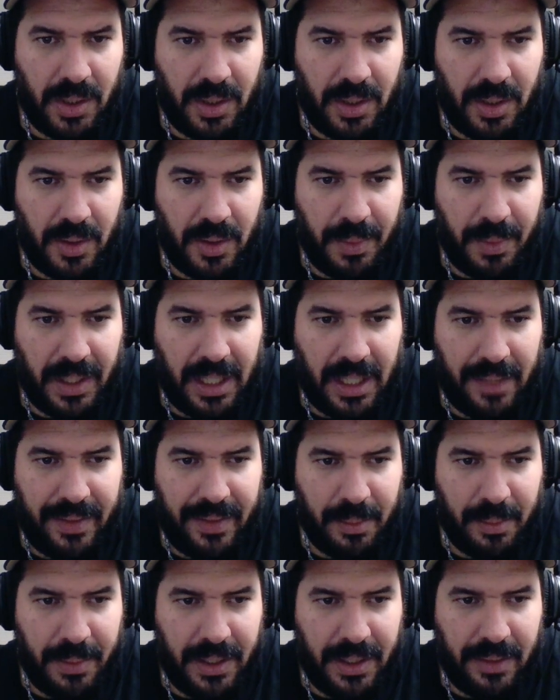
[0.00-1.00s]
becoming
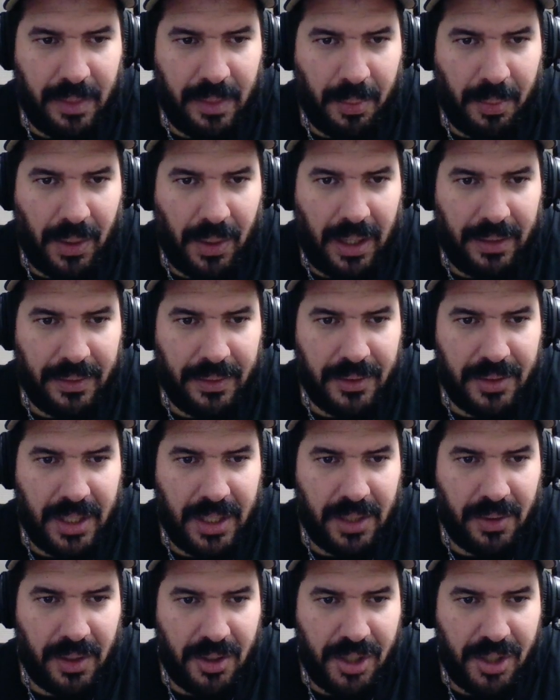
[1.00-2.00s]
a bit of a problem.
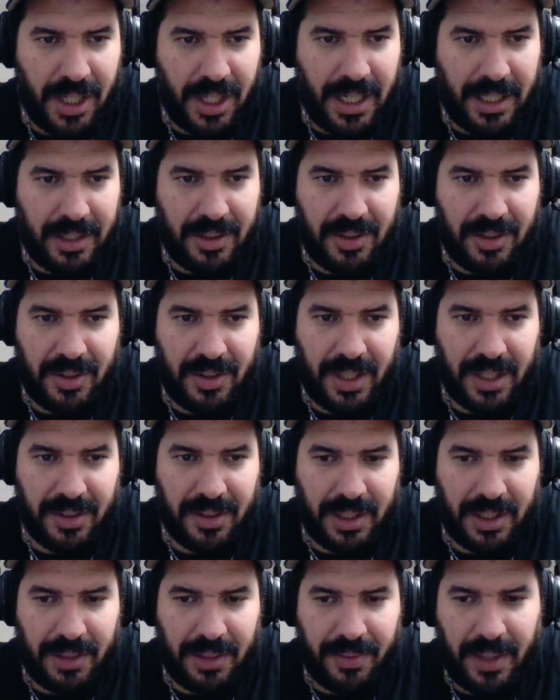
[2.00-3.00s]
Takes a check, takes
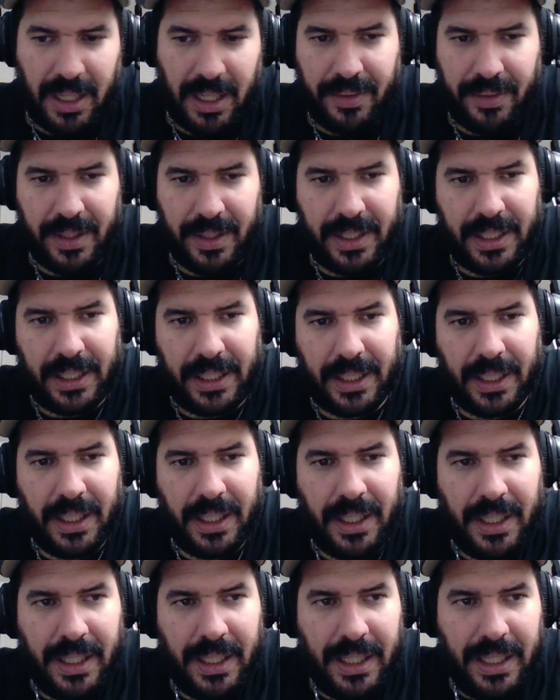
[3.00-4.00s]
on e5, hitting
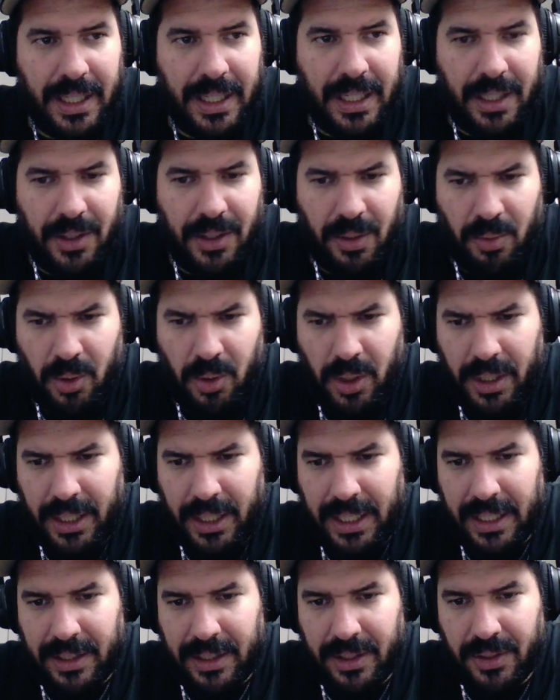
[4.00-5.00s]
the rook,
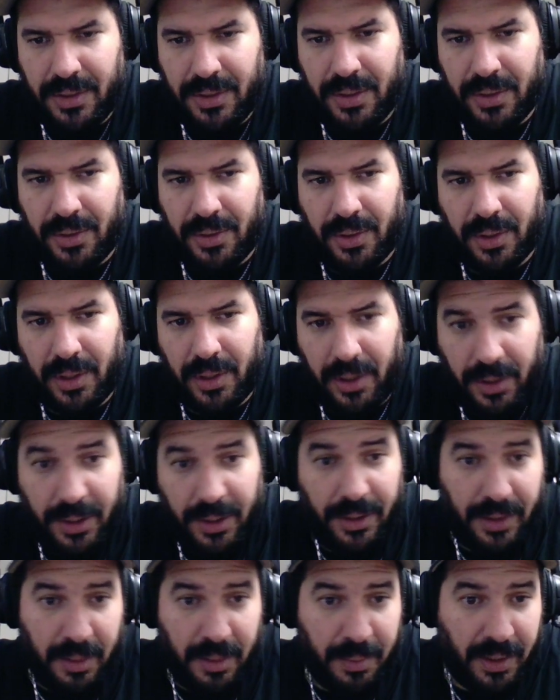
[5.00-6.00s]
and this is
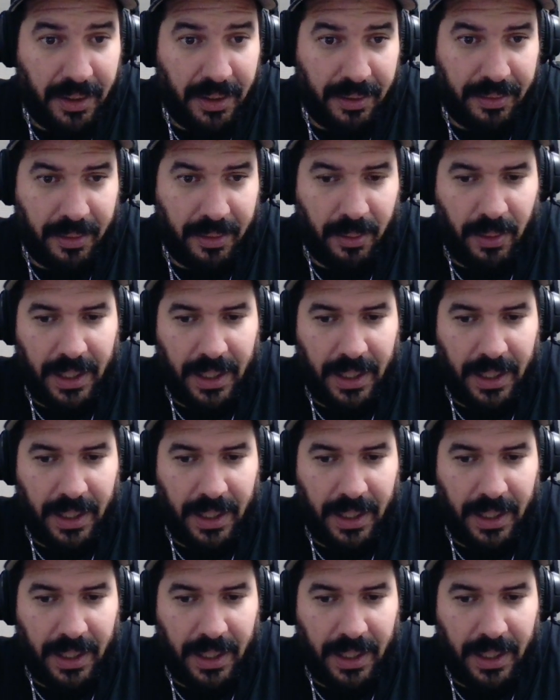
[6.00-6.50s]
clearly better for white